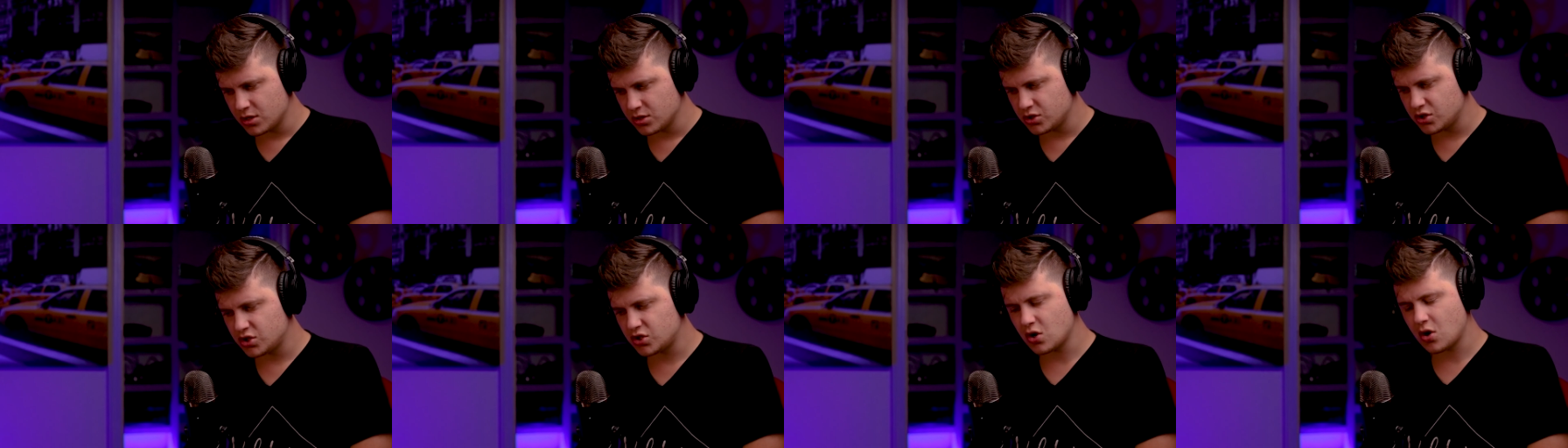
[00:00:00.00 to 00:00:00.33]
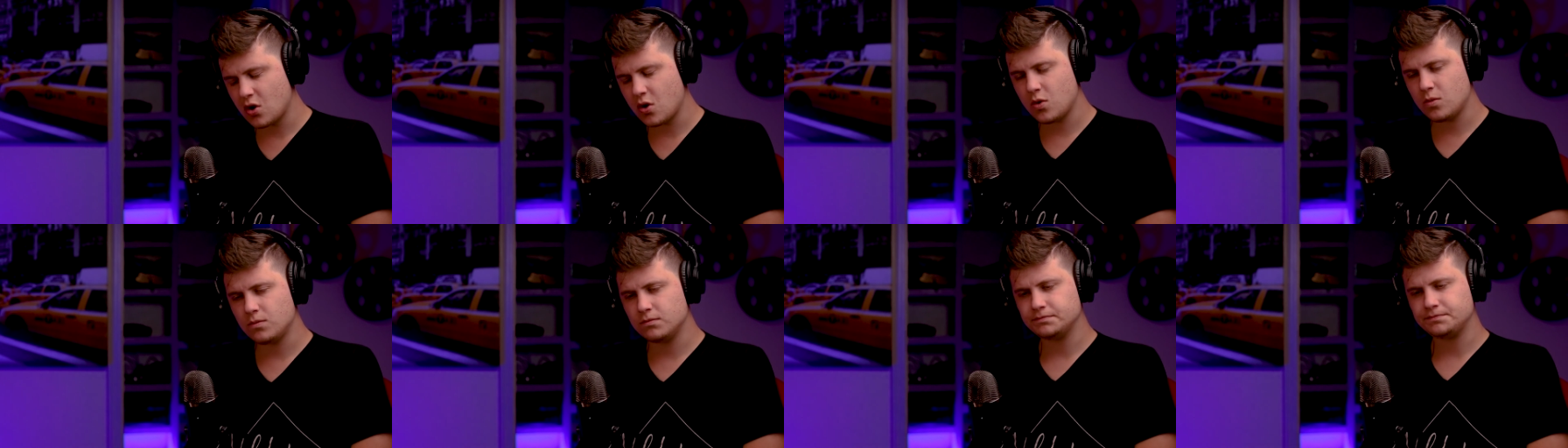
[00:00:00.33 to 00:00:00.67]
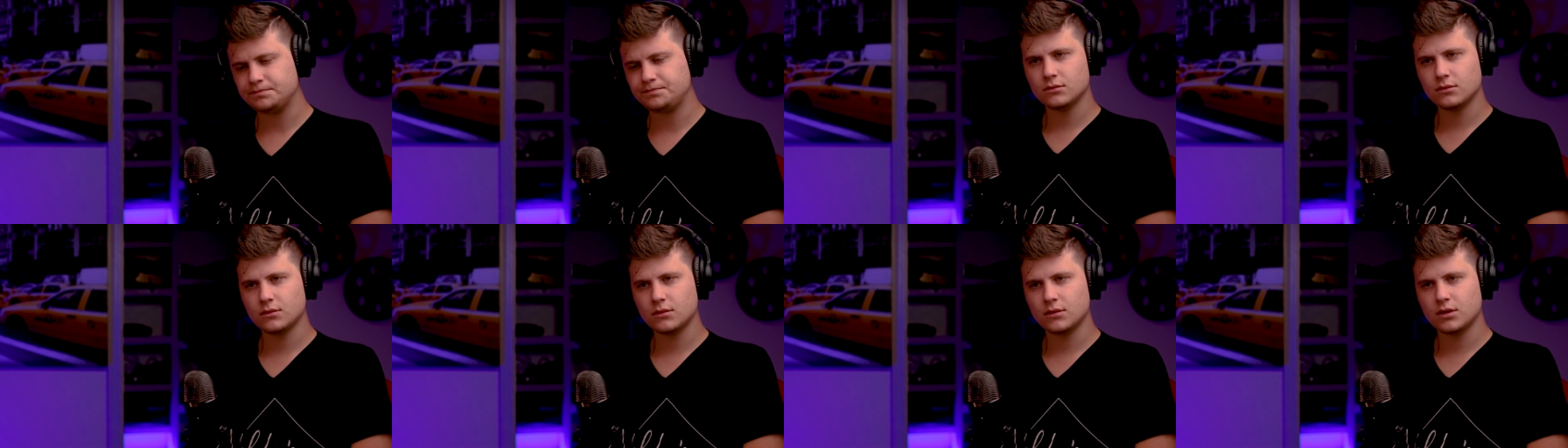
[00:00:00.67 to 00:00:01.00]
So,
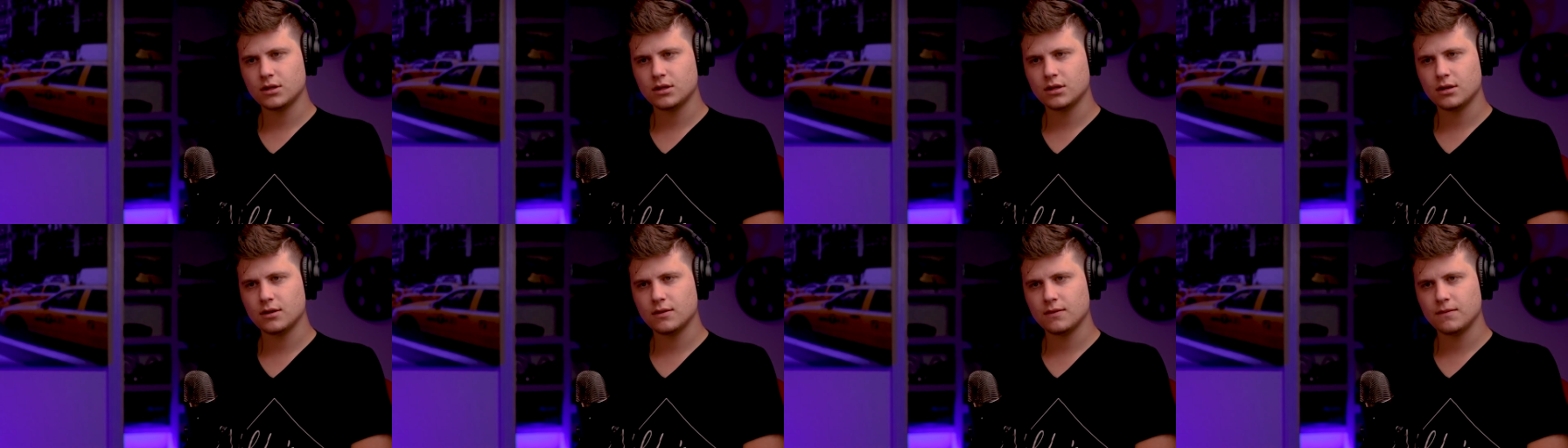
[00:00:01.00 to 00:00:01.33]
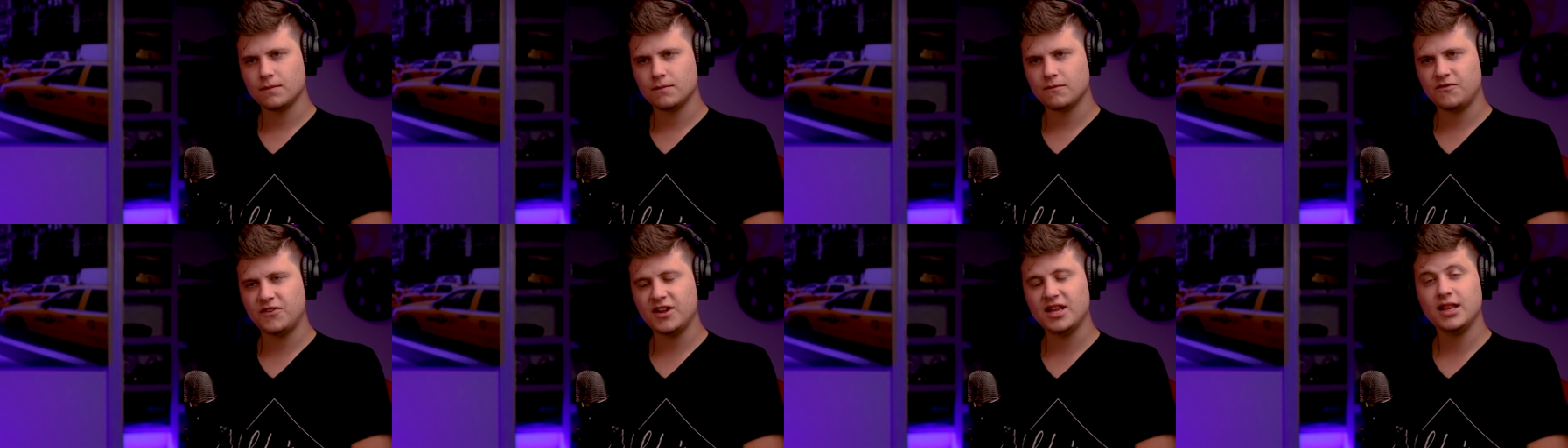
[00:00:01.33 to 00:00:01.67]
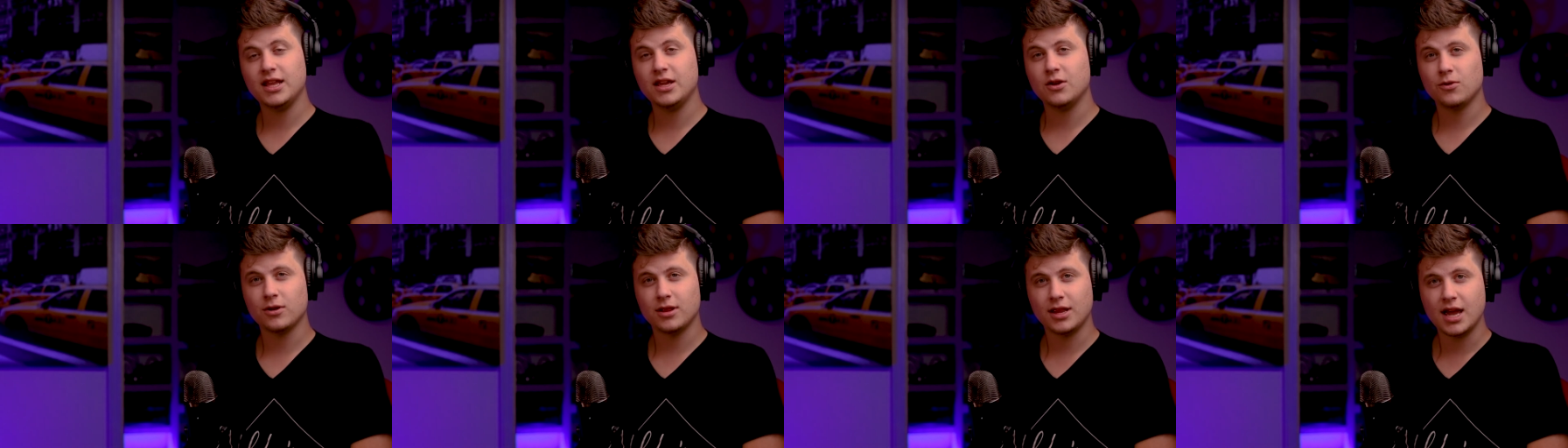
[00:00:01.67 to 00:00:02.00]

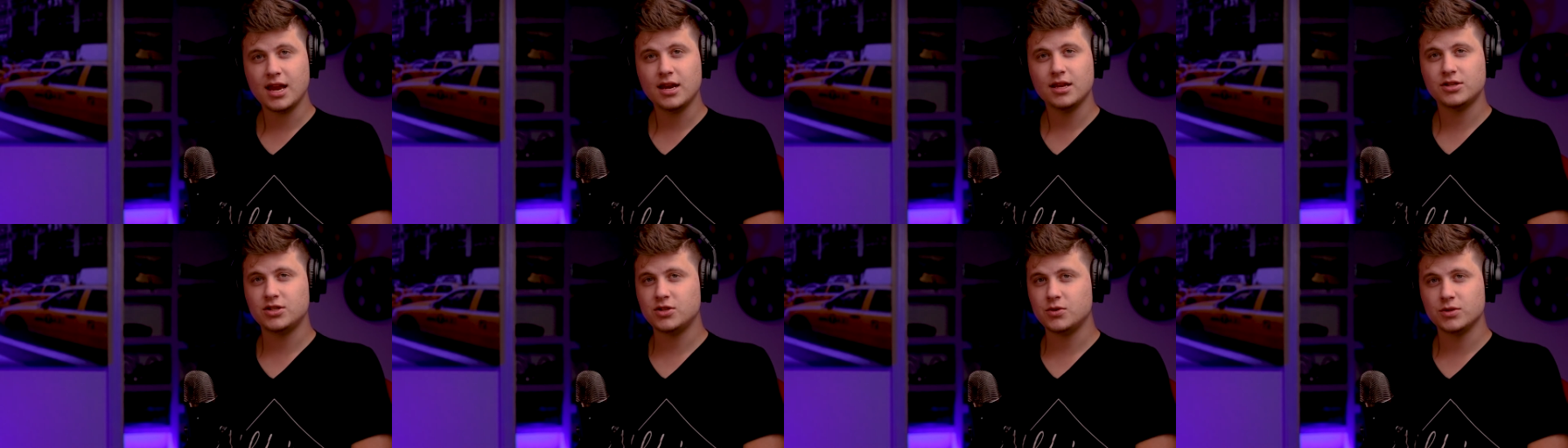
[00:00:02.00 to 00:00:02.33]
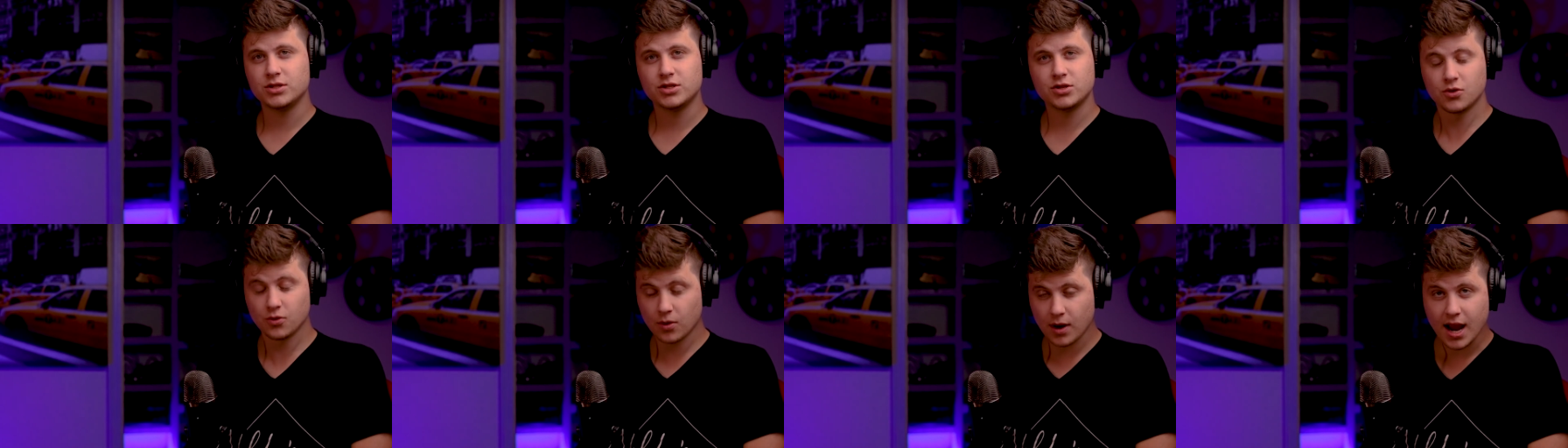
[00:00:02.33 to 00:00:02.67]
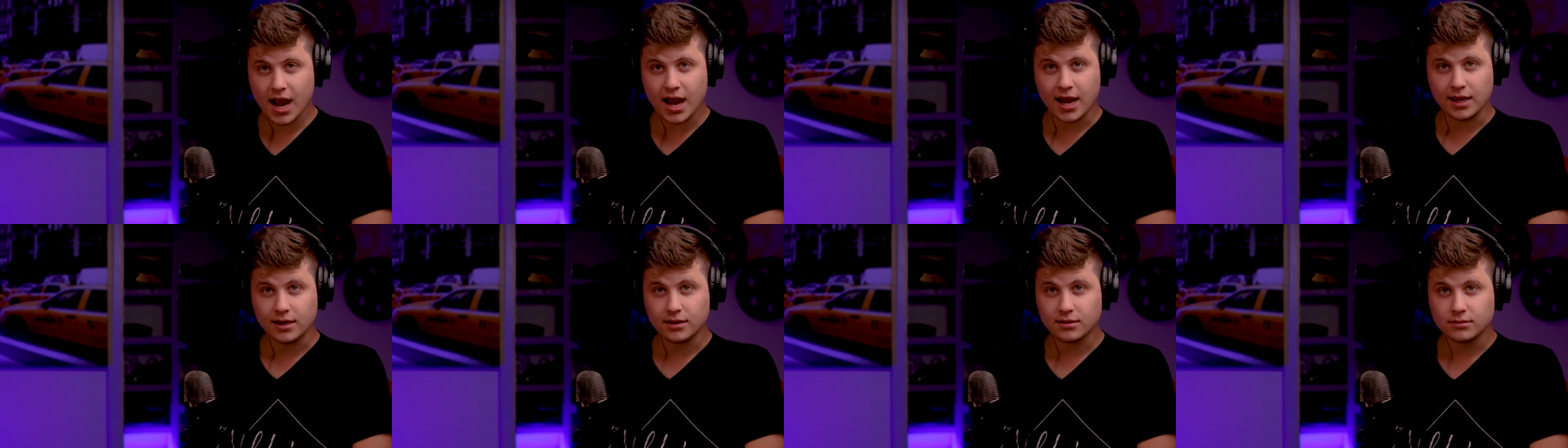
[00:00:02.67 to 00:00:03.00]
feeling related to is
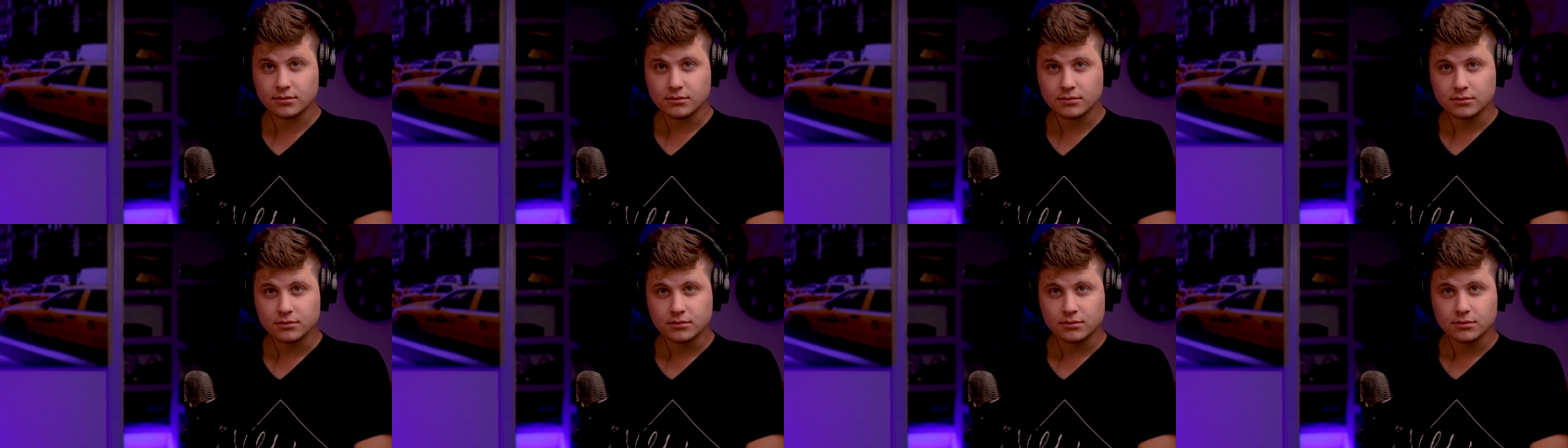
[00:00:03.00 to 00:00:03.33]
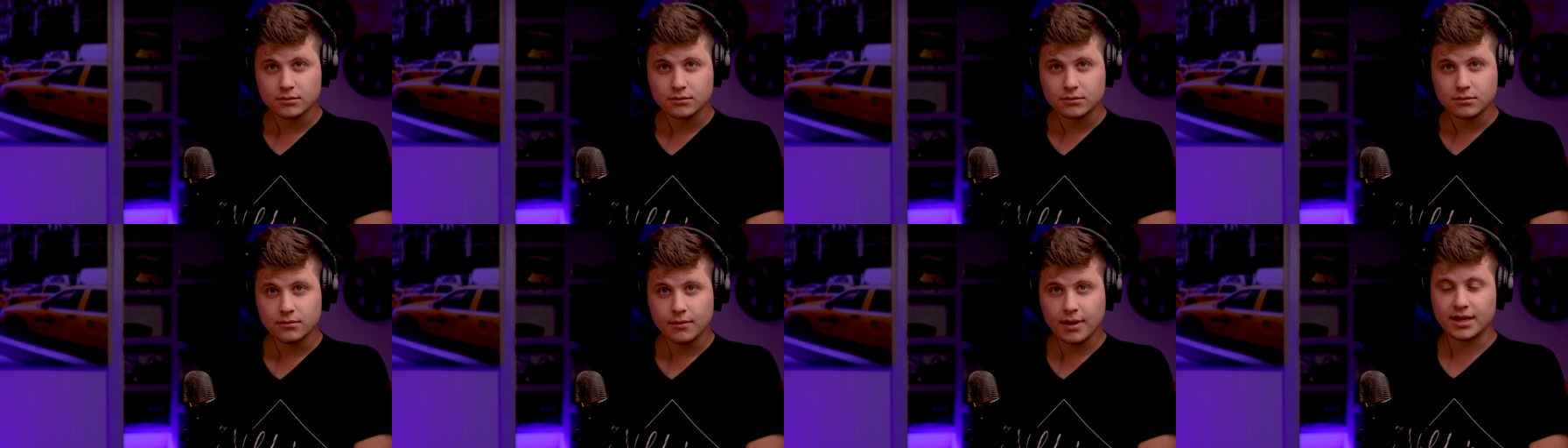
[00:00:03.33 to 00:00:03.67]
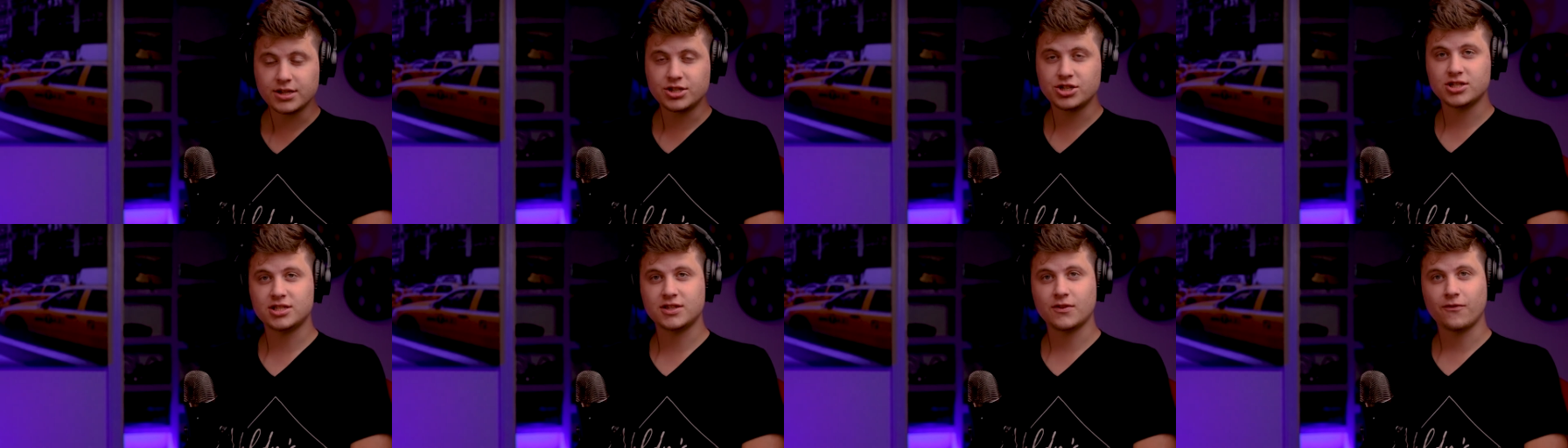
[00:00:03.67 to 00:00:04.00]
great, but
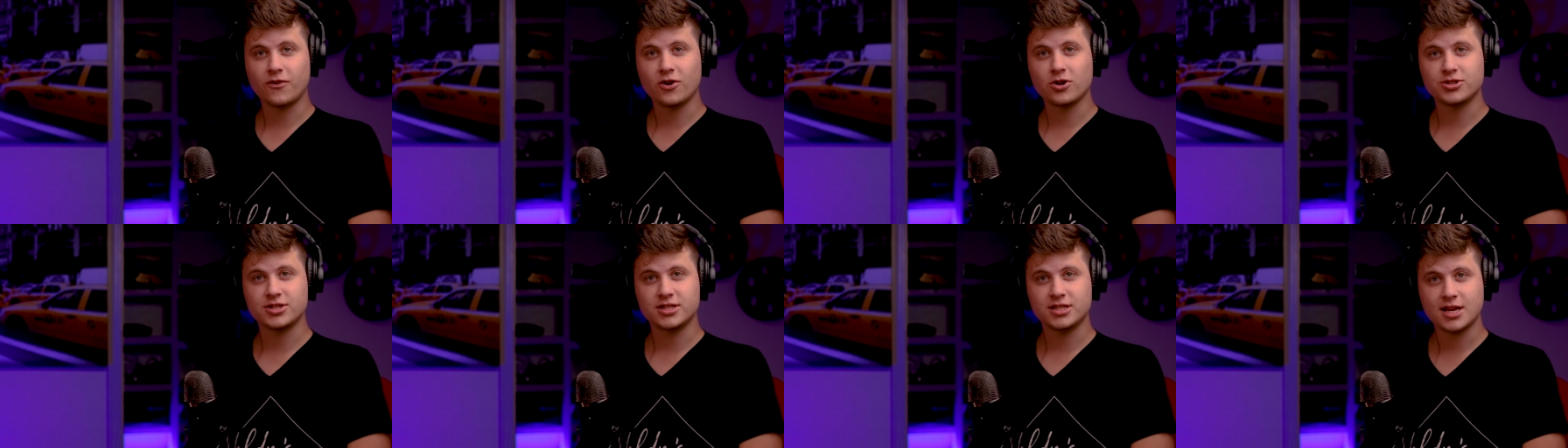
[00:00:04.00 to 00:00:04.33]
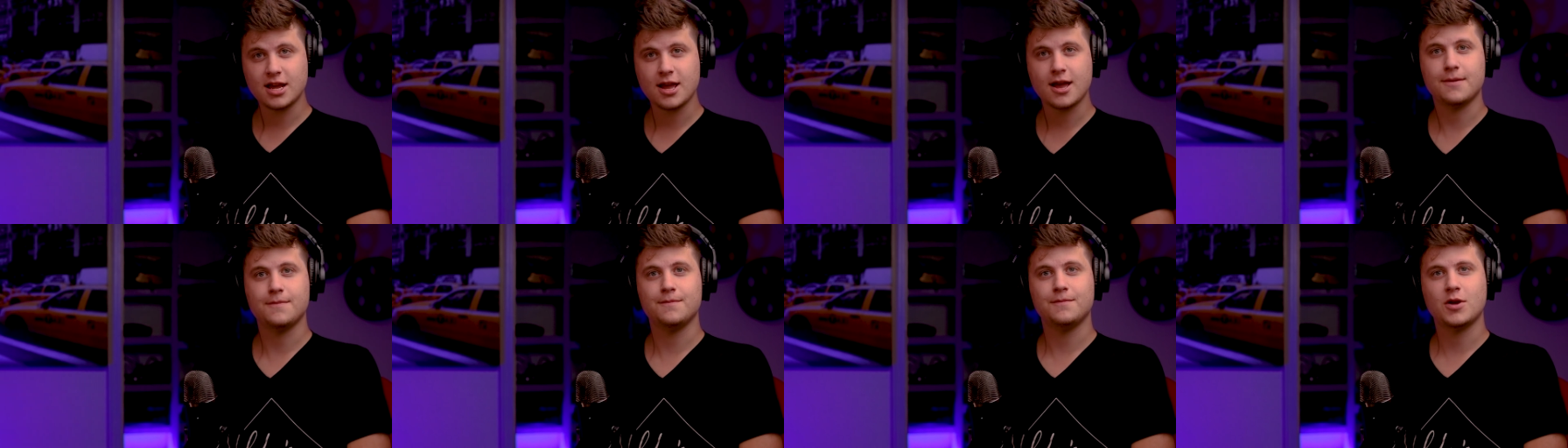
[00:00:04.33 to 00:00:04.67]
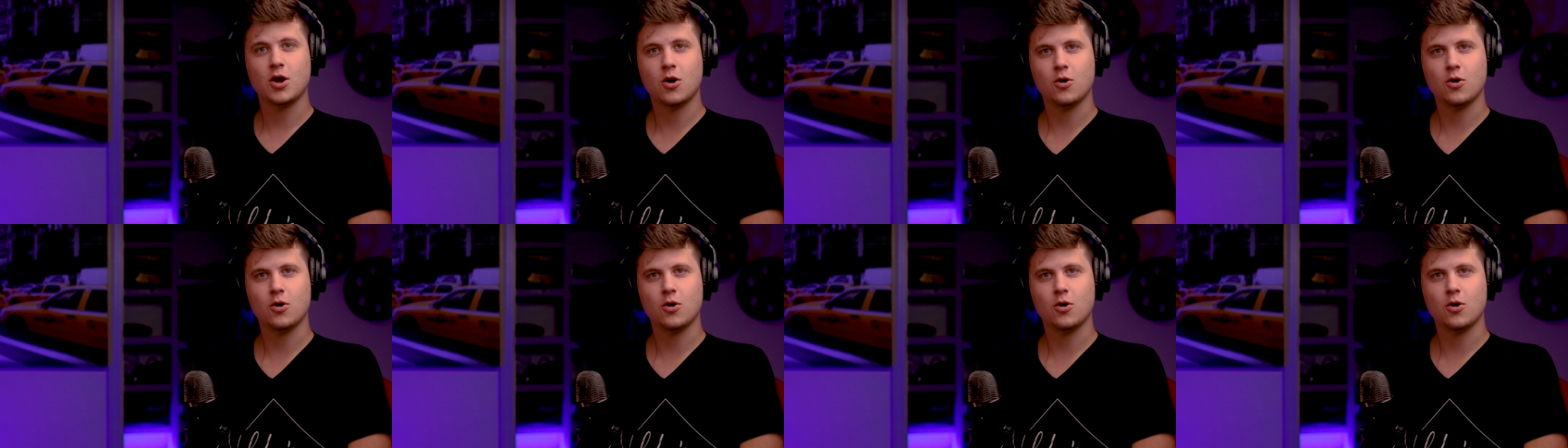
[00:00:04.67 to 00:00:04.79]
it's just the first step.